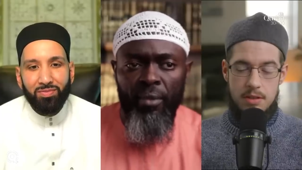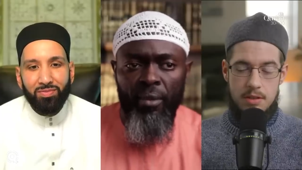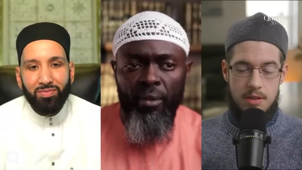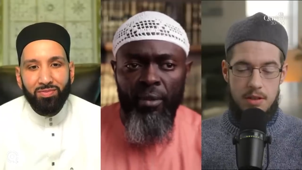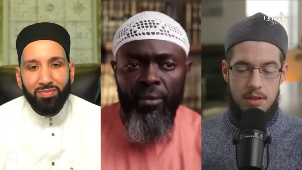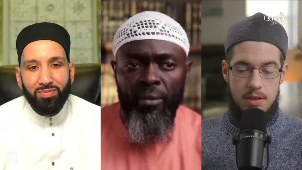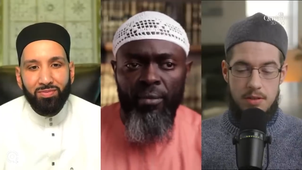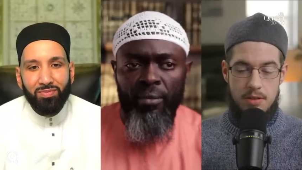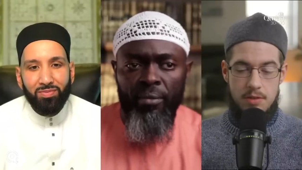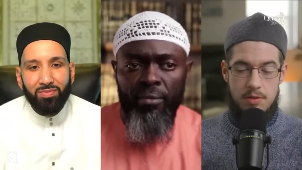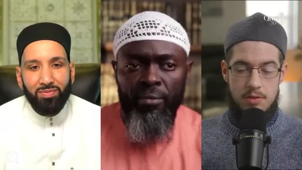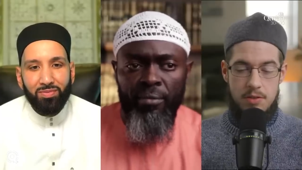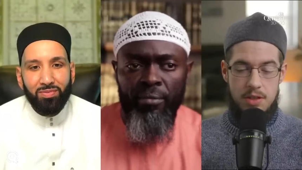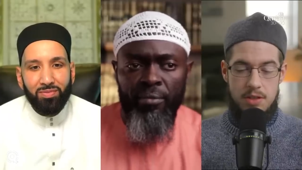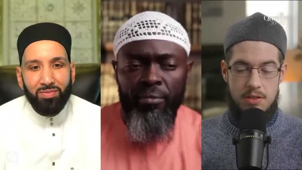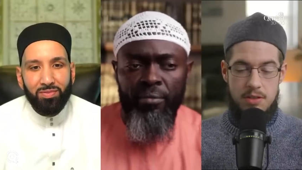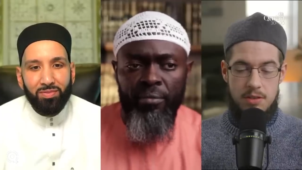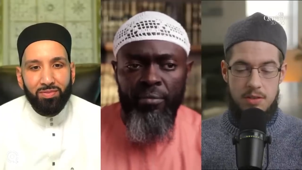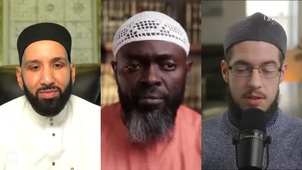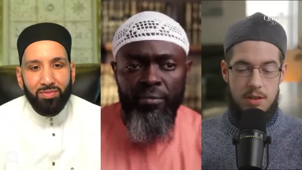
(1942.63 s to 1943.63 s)
Speaker 1: Uh,
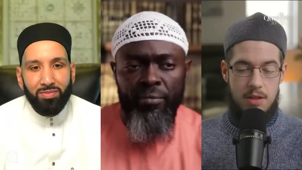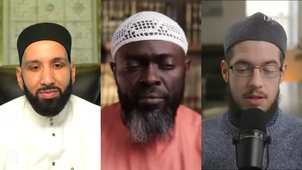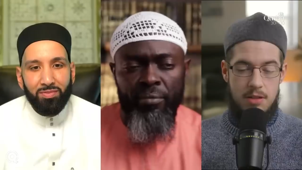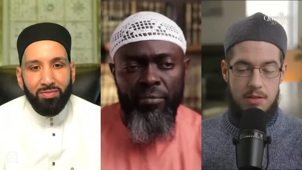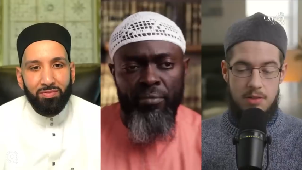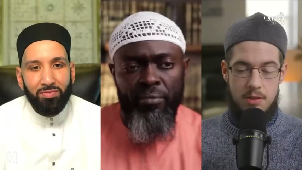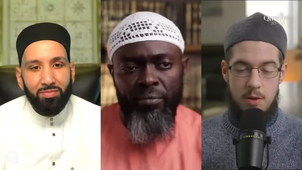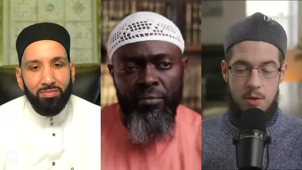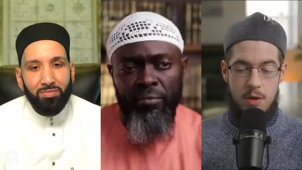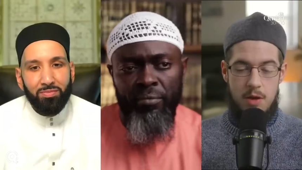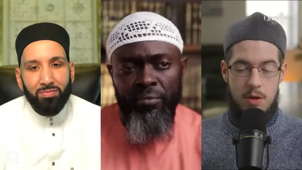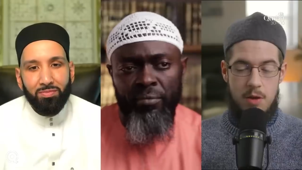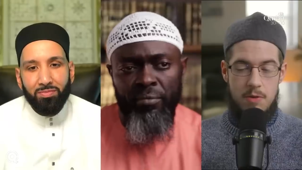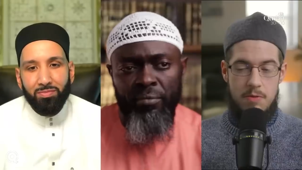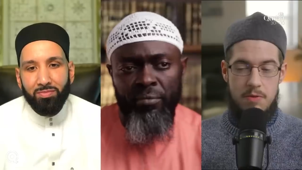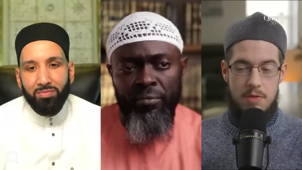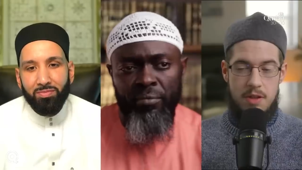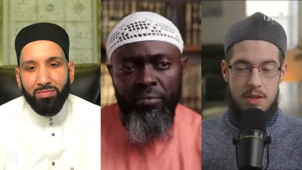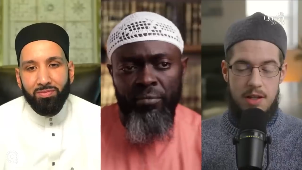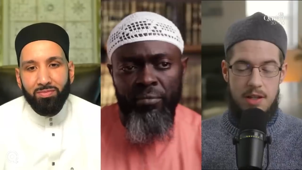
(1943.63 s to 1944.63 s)
just uh, going
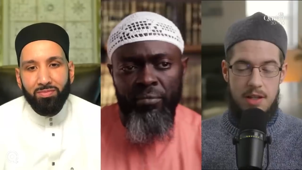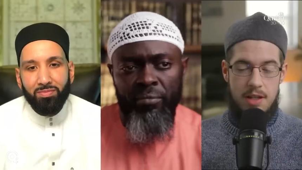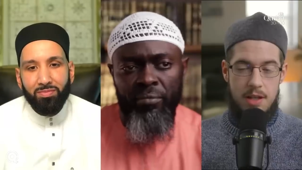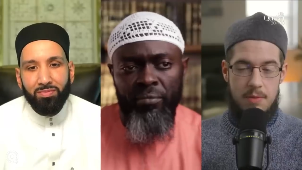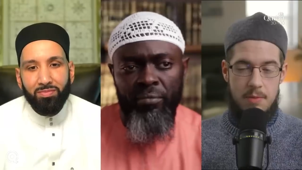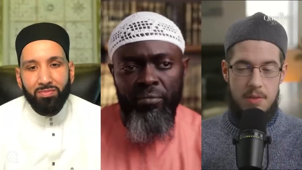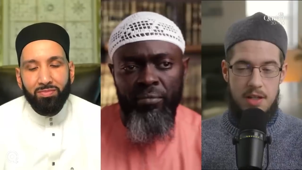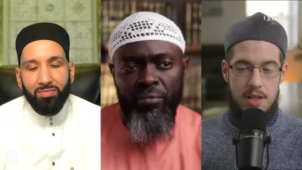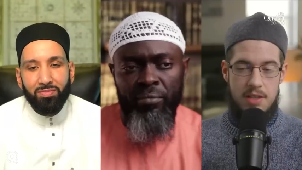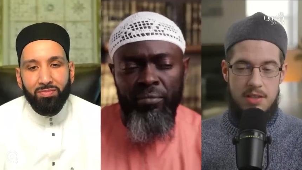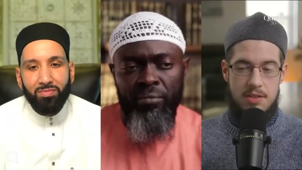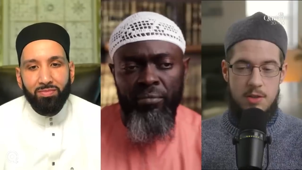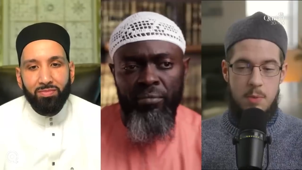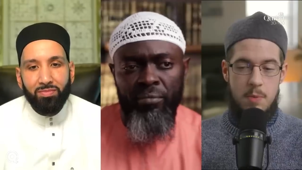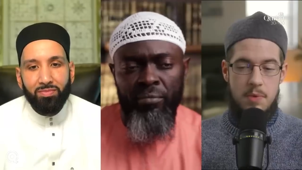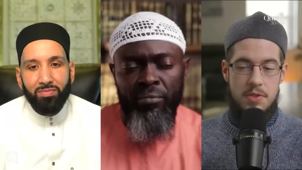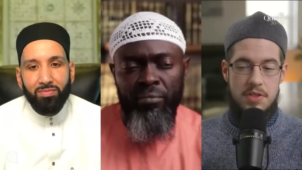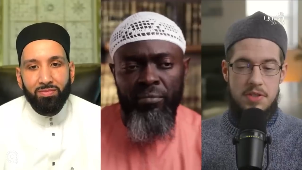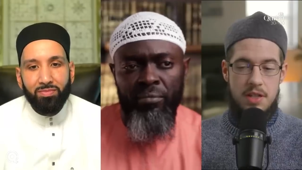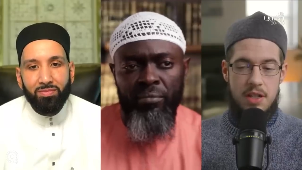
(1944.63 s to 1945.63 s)
off of that, yeah, I mean, it's
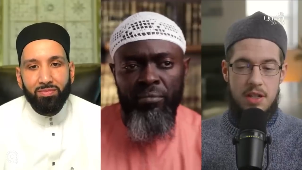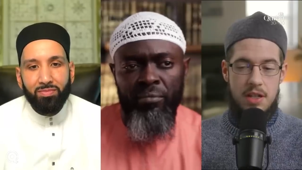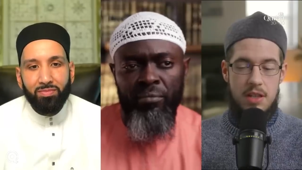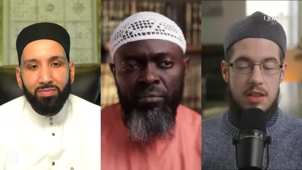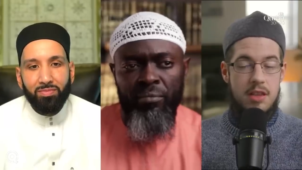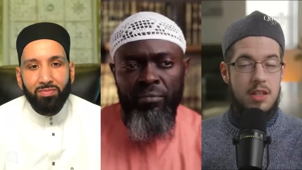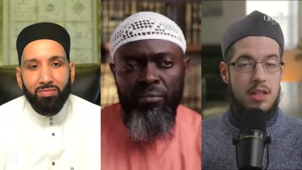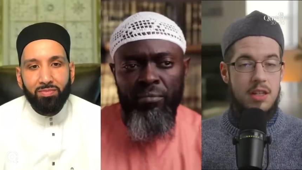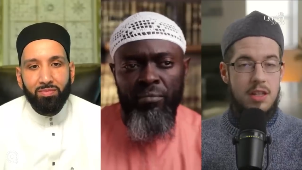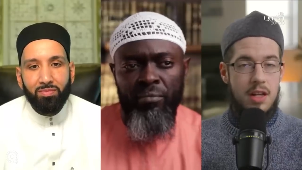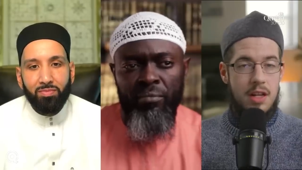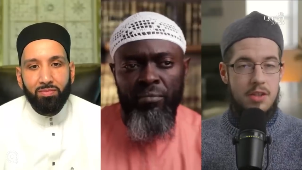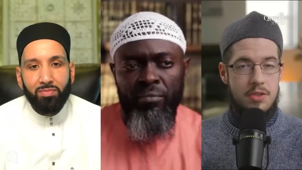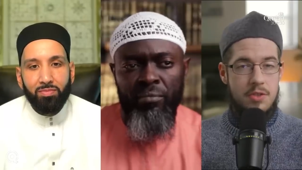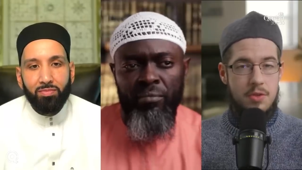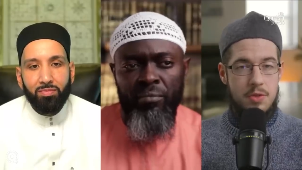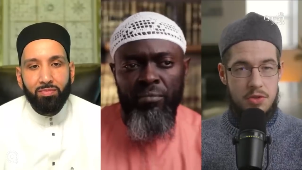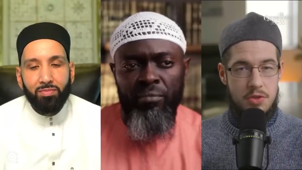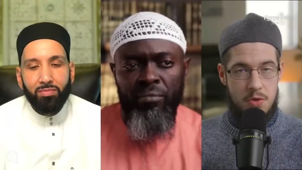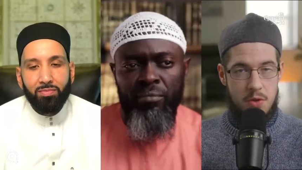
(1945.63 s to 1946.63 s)
almost like a
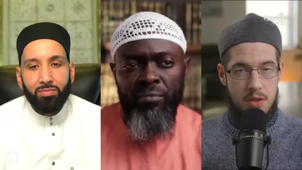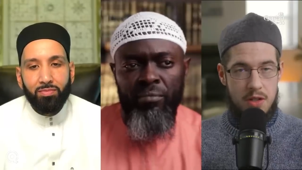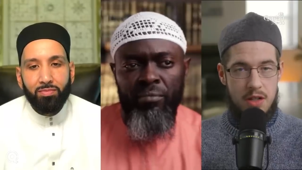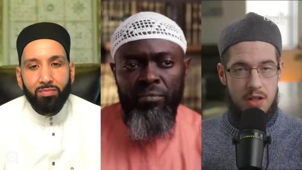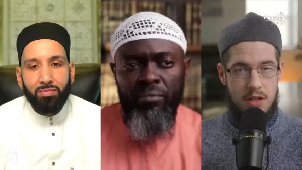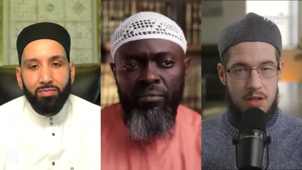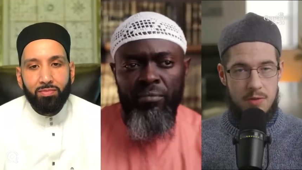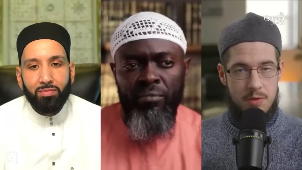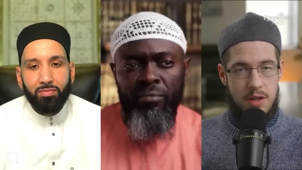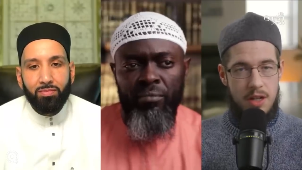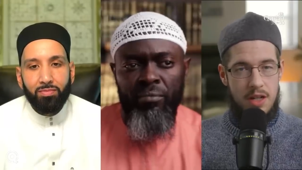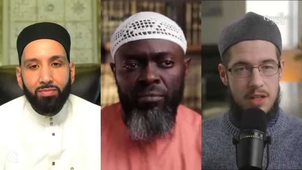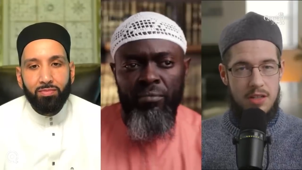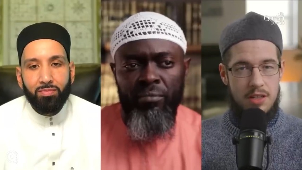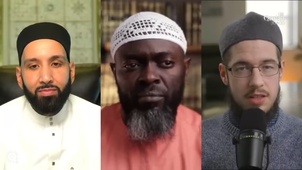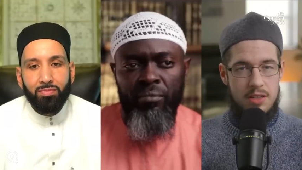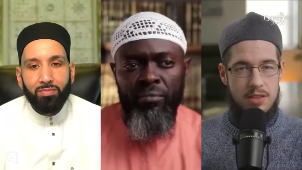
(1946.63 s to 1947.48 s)
theological shortcut, right?